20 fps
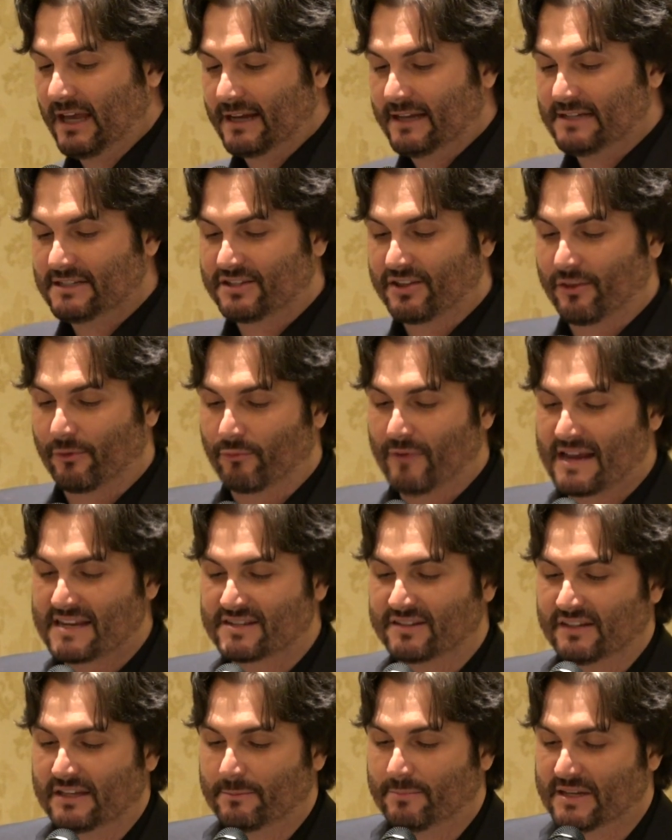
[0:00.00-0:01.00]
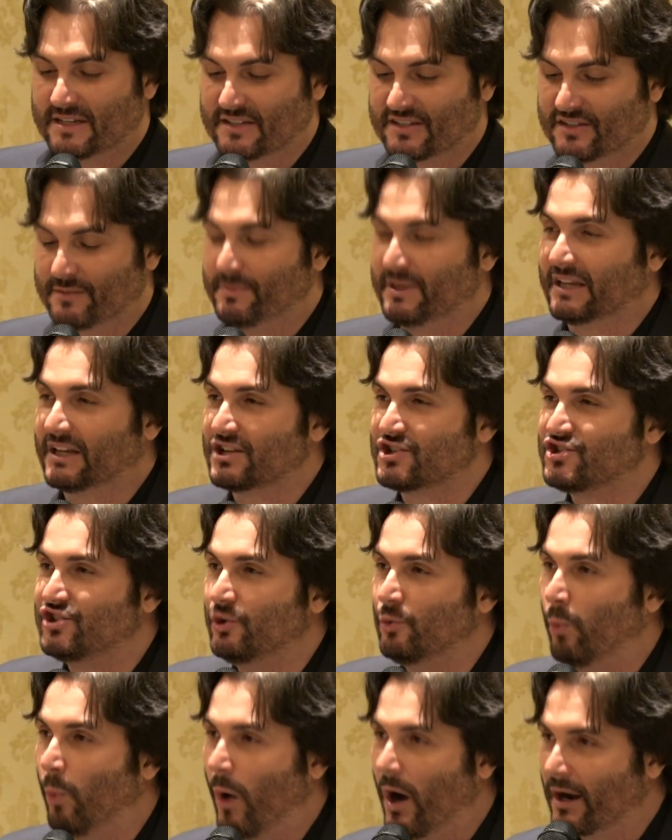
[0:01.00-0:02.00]
got into the wrestling business because
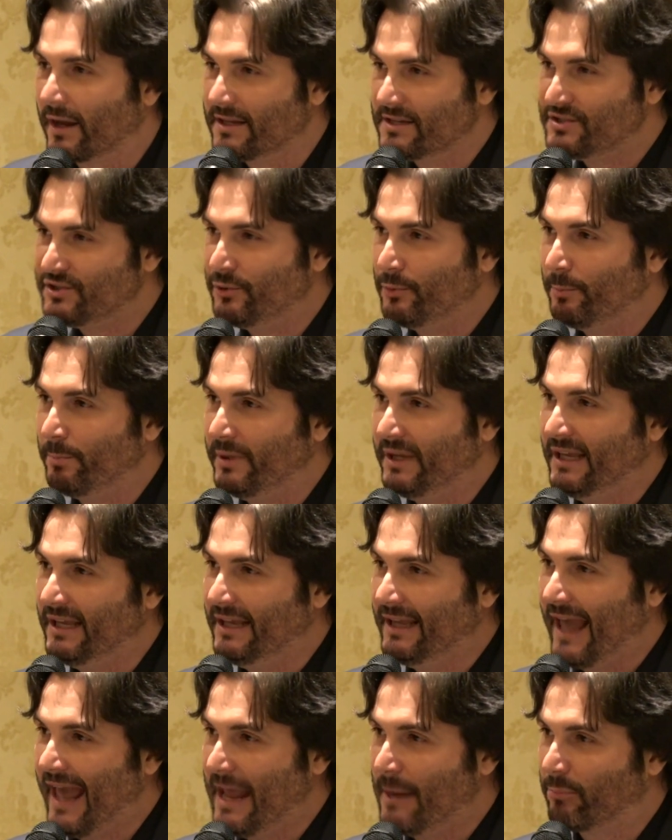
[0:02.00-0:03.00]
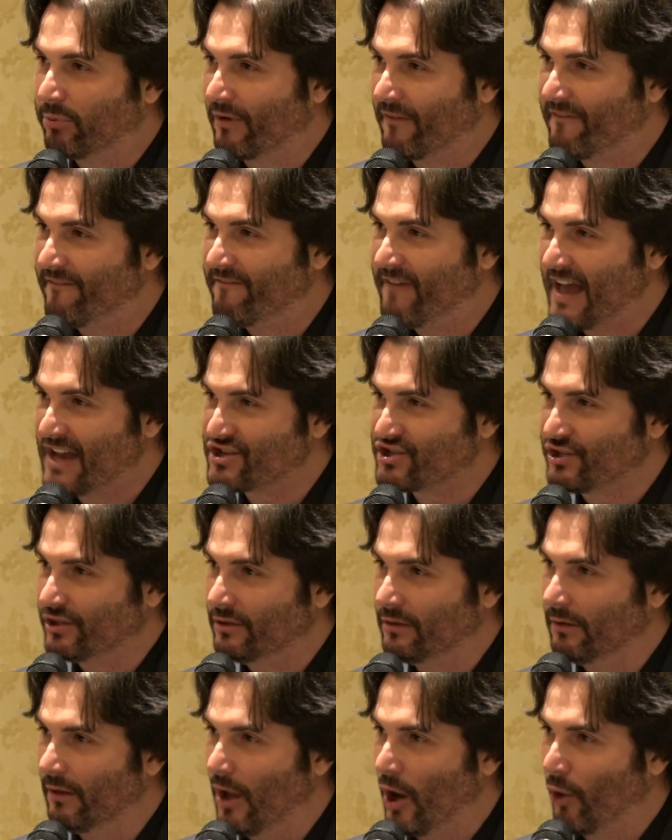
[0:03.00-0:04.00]
she wanted to be a
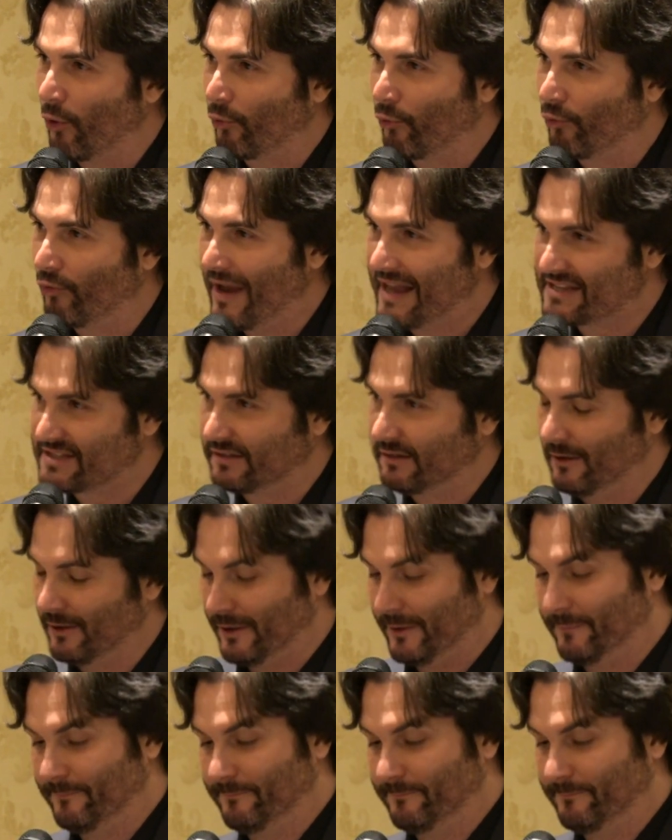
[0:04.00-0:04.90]
professional wrestler.